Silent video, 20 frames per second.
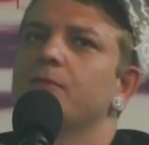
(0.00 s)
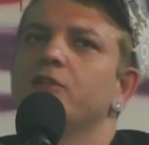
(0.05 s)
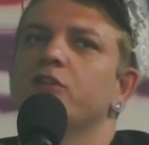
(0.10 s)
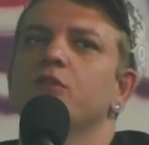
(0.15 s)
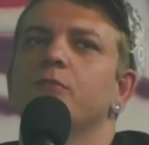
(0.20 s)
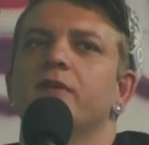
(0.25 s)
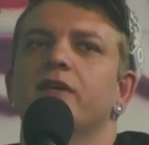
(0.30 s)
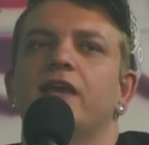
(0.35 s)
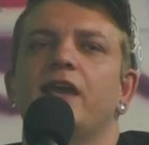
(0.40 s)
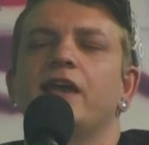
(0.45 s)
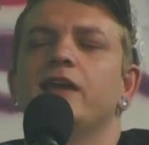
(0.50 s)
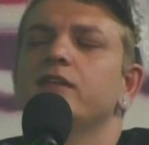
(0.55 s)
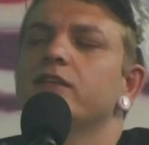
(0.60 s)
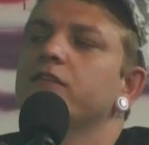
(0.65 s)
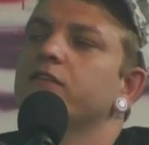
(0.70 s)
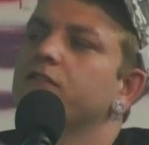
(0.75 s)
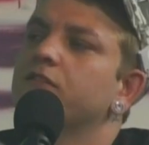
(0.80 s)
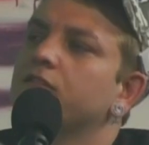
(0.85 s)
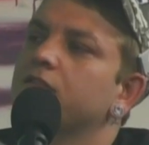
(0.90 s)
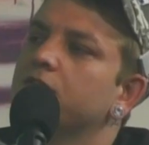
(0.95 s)
Lil Michaela.
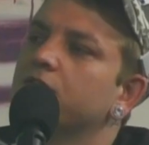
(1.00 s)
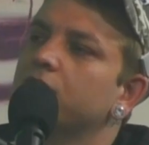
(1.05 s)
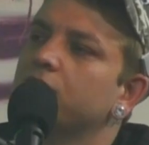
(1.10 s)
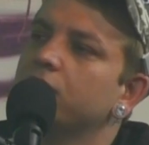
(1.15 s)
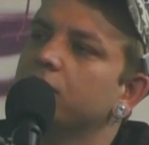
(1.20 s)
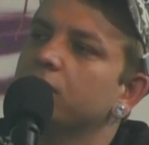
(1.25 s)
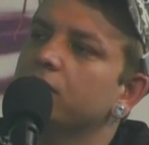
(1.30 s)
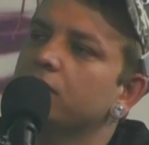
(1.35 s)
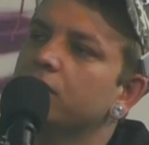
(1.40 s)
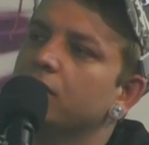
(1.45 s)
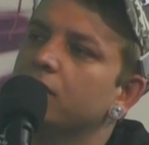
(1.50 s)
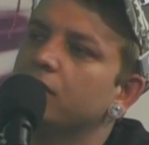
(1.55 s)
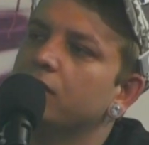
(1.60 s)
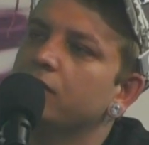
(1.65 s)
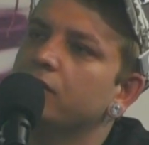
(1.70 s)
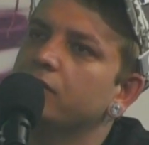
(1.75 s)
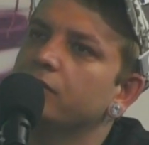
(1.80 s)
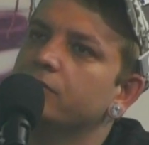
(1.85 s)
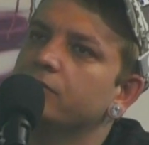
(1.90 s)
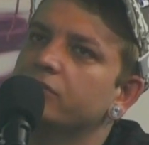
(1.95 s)

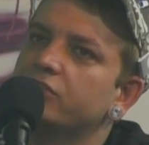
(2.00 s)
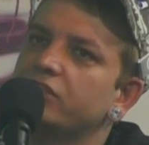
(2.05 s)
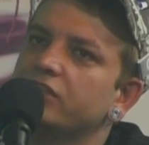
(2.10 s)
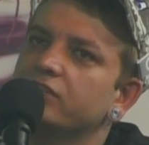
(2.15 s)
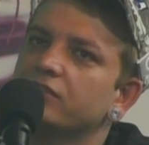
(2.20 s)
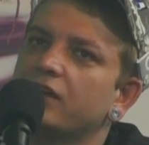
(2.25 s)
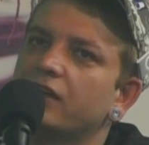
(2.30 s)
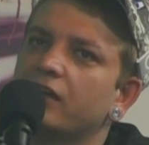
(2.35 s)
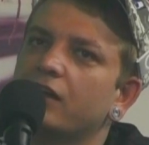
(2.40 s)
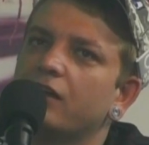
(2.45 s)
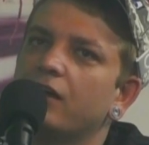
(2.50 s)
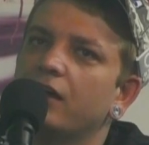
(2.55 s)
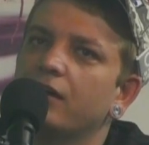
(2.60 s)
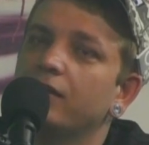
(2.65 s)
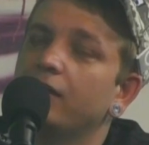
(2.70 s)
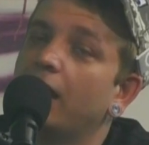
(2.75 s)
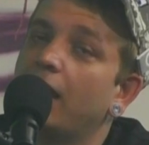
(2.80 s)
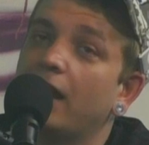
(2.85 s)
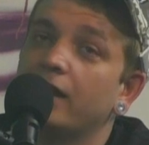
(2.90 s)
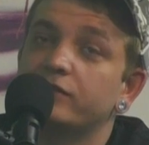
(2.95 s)
She's like
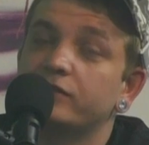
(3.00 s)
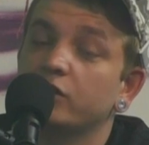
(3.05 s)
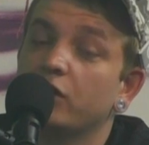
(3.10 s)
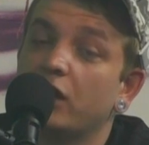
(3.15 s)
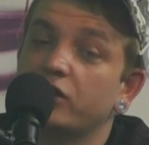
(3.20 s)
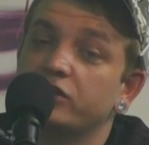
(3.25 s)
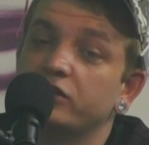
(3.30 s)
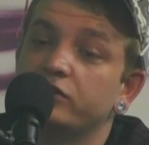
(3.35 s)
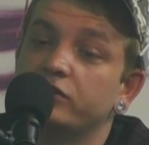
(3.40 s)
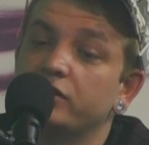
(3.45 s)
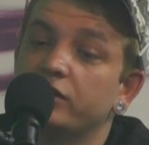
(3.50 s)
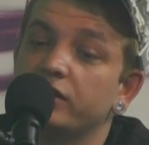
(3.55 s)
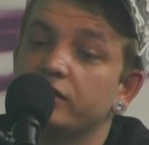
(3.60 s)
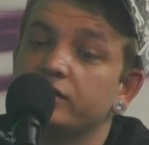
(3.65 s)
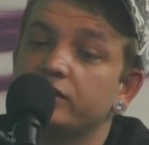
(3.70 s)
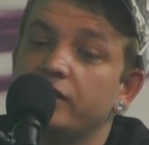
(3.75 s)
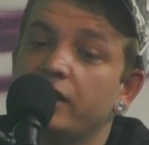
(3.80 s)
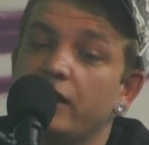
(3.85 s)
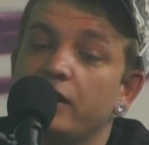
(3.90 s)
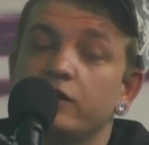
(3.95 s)
I still actually to this
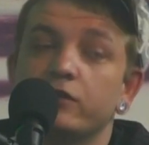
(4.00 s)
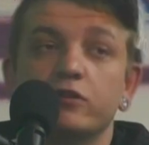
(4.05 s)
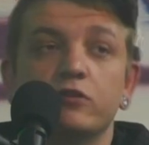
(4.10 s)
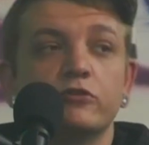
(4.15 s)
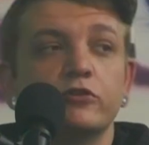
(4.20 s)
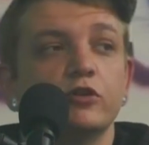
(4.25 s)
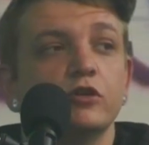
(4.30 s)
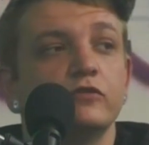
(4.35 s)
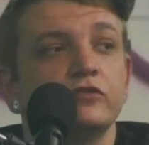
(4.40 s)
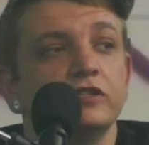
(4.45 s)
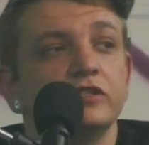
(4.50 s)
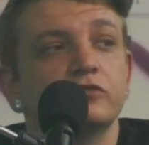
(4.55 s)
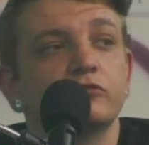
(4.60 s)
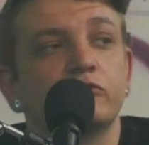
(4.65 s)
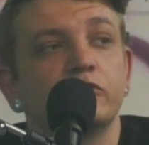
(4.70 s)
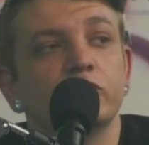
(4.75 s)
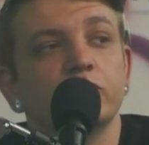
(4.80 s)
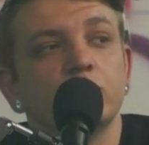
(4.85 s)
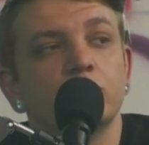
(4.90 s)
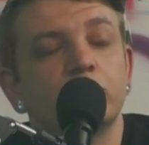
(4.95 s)
day don't know if she's
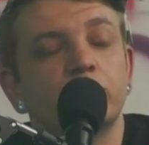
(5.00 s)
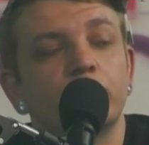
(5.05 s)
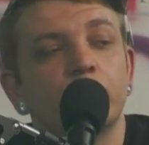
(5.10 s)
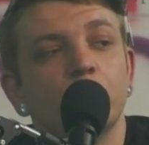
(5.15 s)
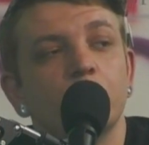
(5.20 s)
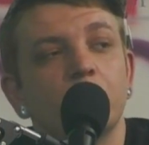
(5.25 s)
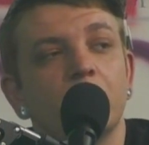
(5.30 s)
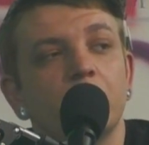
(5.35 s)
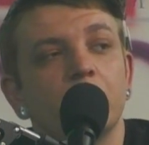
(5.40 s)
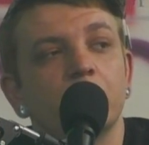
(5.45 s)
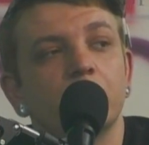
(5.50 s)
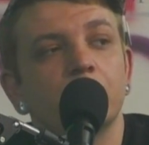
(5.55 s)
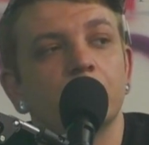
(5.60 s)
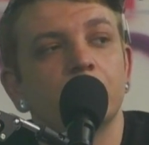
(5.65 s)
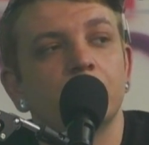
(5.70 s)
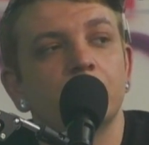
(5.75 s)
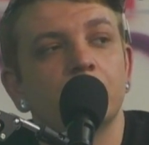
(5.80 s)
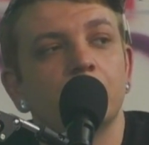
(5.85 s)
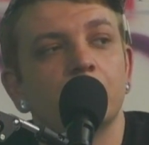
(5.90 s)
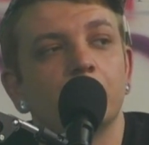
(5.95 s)
real or a robot,
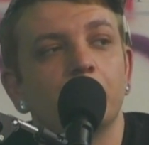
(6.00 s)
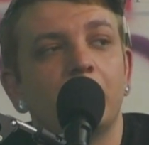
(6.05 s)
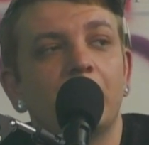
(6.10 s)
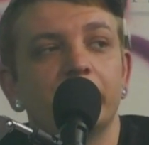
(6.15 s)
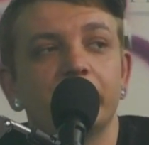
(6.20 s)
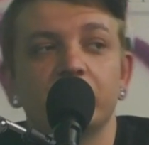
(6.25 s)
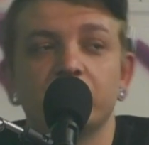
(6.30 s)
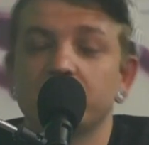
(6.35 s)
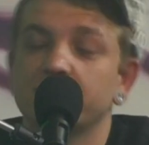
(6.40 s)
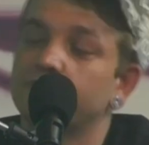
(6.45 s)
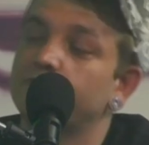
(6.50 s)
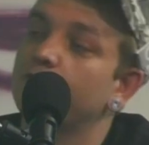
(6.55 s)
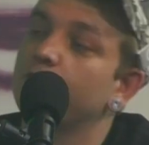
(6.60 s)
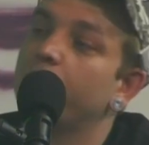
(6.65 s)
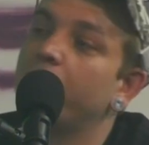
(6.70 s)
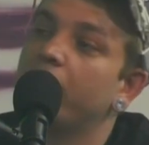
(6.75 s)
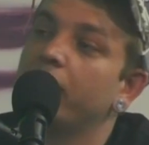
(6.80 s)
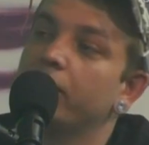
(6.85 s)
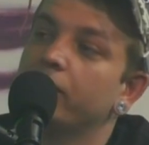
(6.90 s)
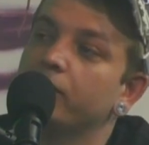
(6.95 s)
but I think she's a
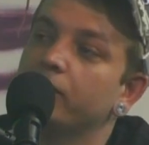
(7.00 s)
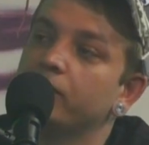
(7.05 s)
robot.